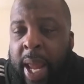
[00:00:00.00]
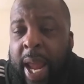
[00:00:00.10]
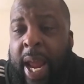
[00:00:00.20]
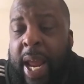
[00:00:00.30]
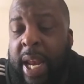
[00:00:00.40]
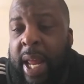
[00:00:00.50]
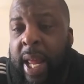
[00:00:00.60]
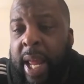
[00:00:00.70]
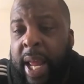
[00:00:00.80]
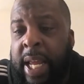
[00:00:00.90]
And
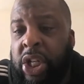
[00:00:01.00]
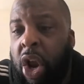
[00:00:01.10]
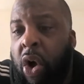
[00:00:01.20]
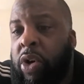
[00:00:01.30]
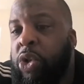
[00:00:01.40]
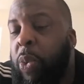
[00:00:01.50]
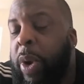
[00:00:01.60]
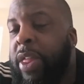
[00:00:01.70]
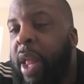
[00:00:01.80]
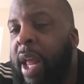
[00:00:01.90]
as long as
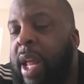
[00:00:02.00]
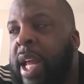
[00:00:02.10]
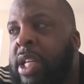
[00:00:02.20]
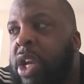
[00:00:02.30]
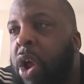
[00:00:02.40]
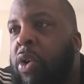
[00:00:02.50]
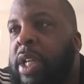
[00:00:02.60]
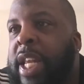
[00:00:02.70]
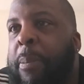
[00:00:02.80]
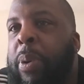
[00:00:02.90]

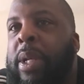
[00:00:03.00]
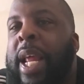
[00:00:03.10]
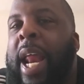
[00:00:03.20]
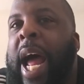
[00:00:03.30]
they put that